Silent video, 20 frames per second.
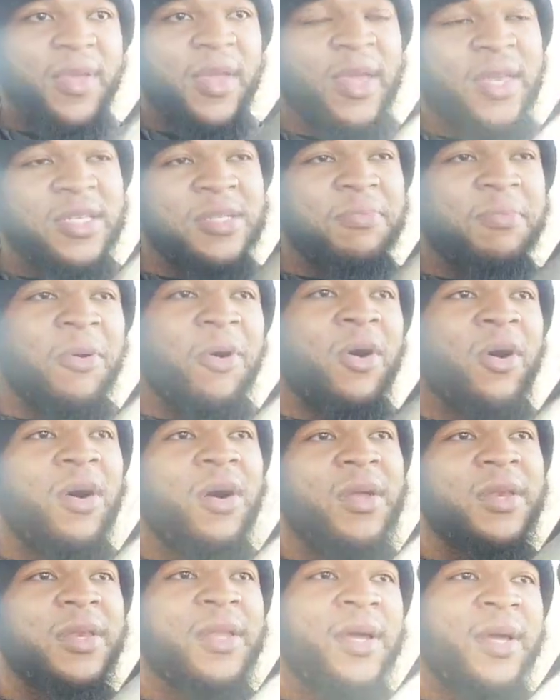is
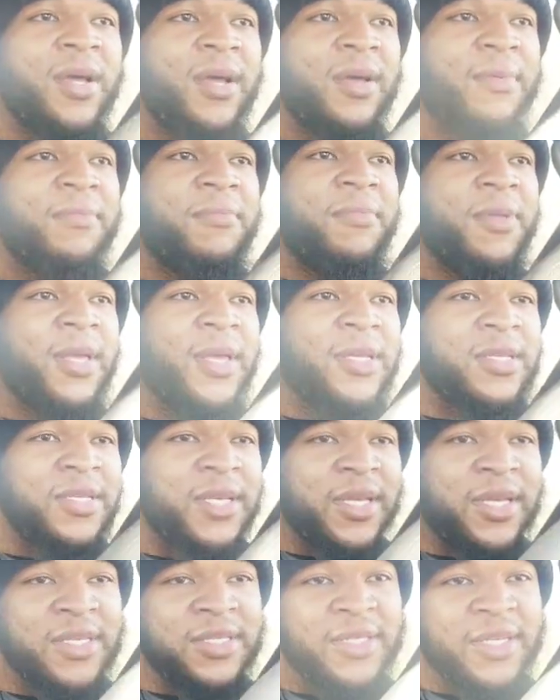balled up. It,
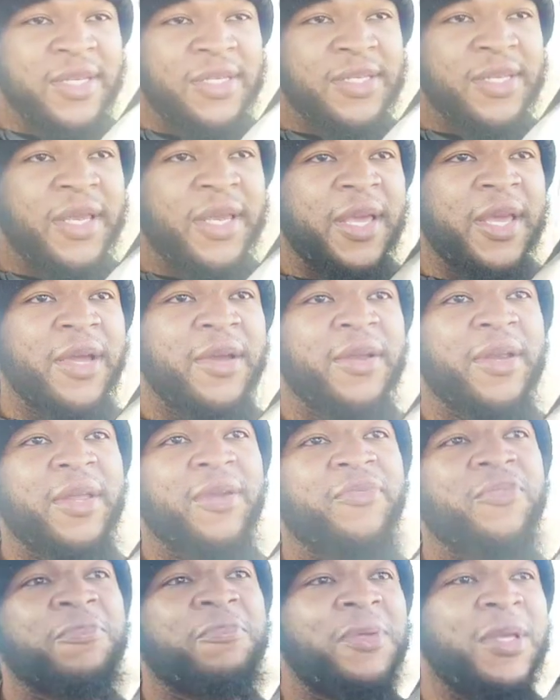it's, it's
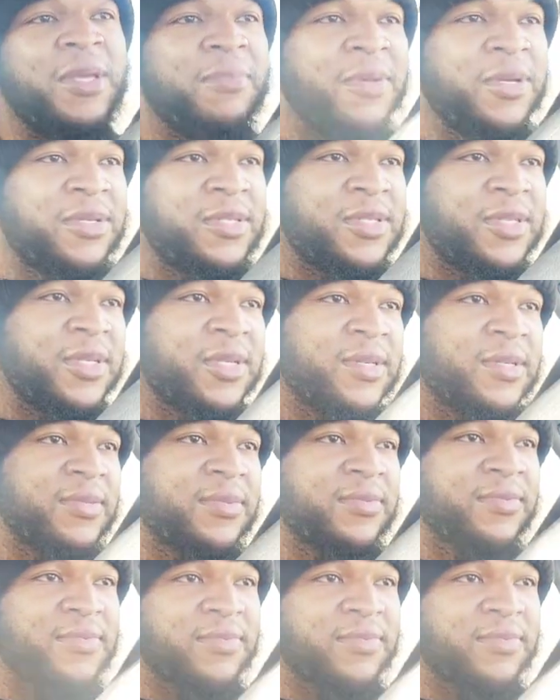inherited from PBC.